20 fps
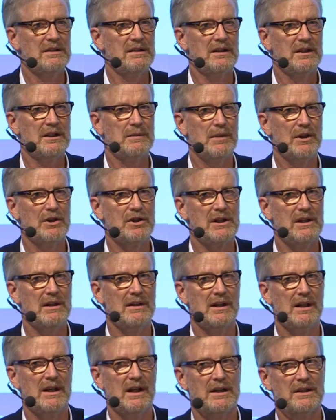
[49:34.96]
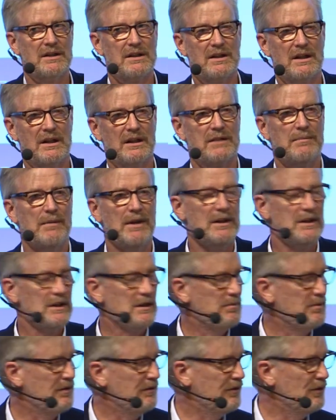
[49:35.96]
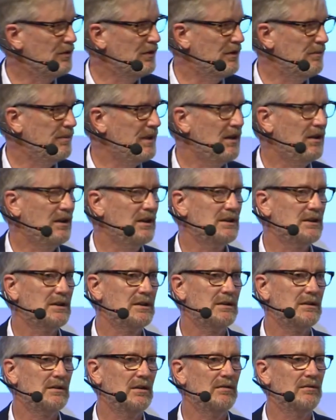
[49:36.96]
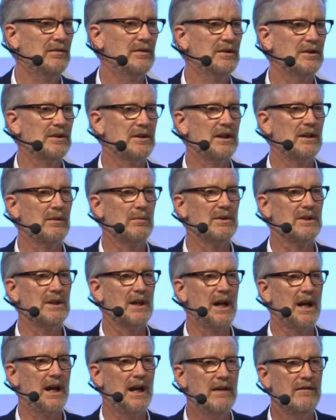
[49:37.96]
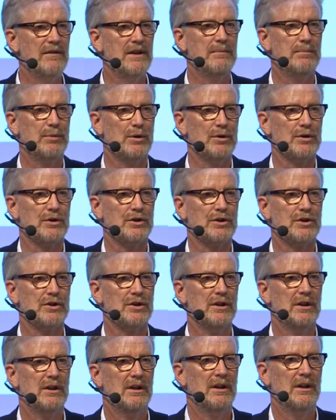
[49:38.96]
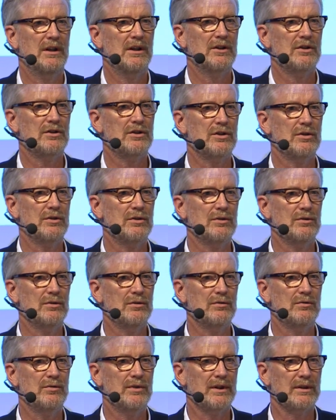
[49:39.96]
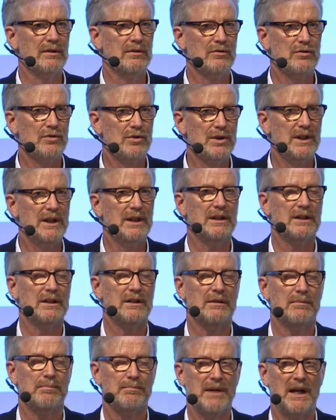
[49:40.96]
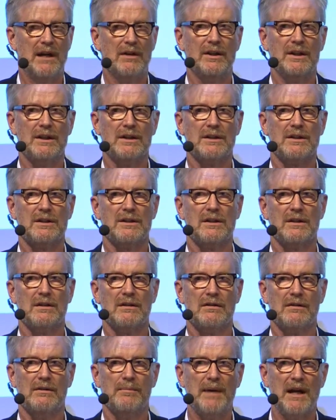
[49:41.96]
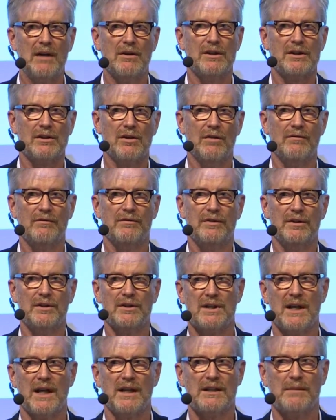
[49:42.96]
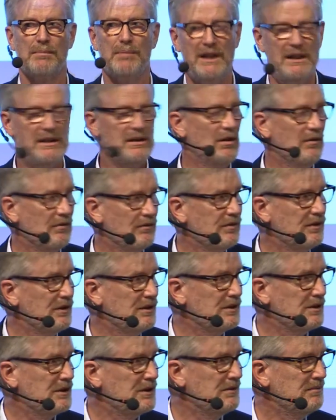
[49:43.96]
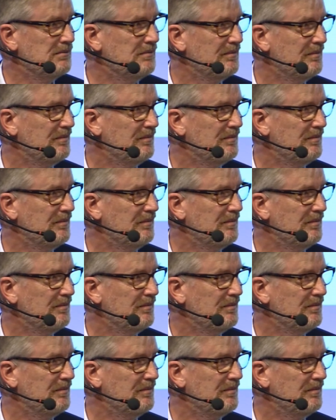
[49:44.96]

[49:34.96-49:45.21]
especially the last 6 months before the Paris conference, there was a heavy push to treat Paris, the Paris conference, as a peace conference. Mm.